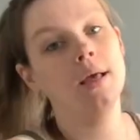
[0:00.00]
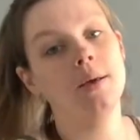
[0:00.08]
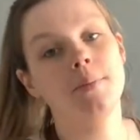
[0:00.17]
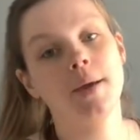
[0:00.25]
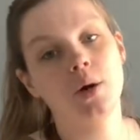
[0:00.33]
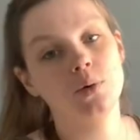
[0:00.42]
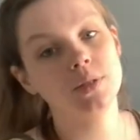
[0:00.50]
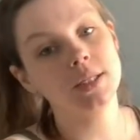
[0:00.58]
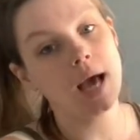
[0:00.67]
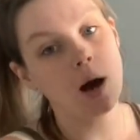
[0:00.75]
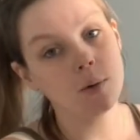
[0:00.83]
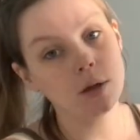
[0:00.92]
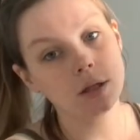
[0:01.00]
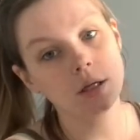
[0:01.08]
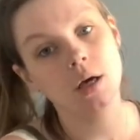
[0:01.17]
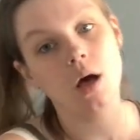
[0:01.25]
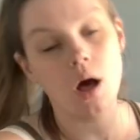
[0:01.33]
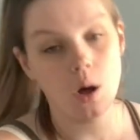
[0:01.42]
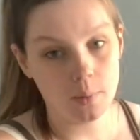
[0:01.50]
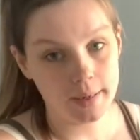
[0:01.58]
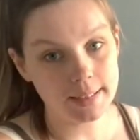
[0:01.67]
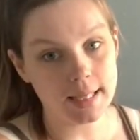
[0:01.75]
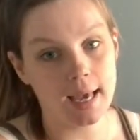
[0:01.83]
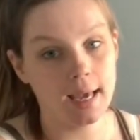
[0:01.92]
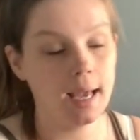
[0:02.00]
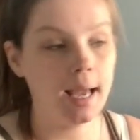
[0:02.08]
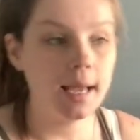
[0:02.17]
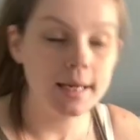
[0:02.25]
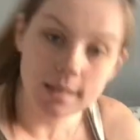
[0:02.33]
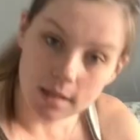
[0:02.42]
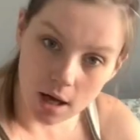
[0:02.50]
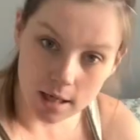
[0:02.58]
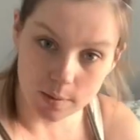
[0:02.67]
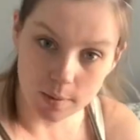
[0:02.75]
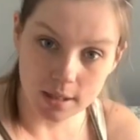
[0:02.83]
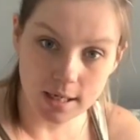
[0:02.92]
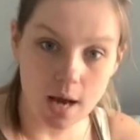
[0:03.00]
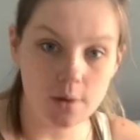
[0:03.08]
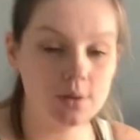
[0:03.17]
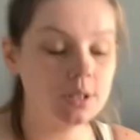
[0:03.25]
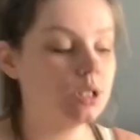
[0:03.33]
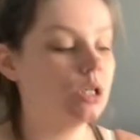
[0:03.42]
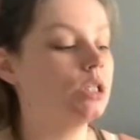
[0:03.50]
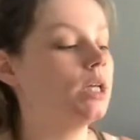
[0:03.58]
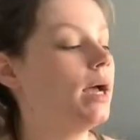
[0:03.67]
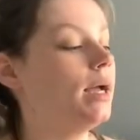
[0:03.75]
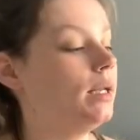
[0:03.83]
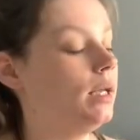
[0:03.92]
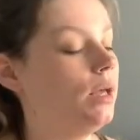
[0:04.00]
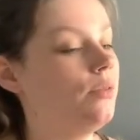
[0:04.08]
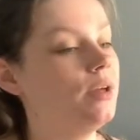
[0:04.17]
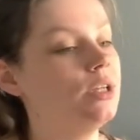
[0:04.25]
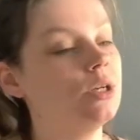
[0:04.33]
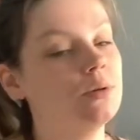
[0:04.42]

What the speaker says: my own towel, always. I hate the hospital towels. They're tiny, they don't